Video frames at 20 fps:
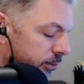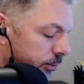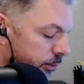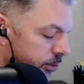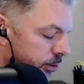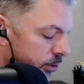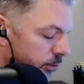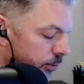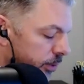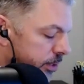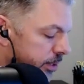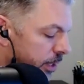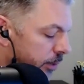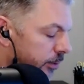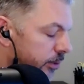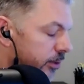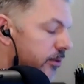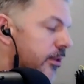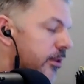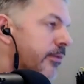So I want you to reach out
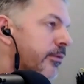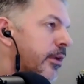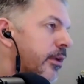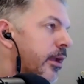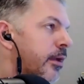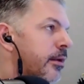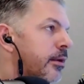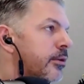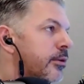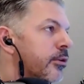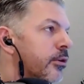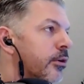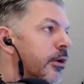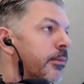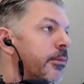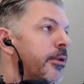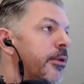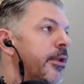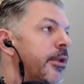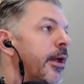with your left hand and turn
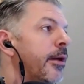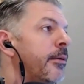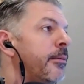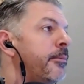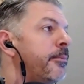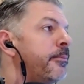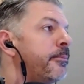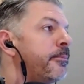up the dial.